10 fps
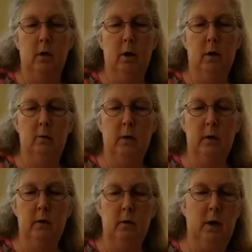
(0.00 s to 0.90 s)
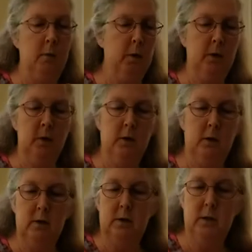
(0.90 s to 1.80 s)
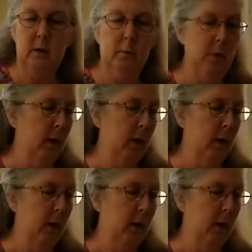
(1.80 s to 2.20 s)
carefully, keeping the tip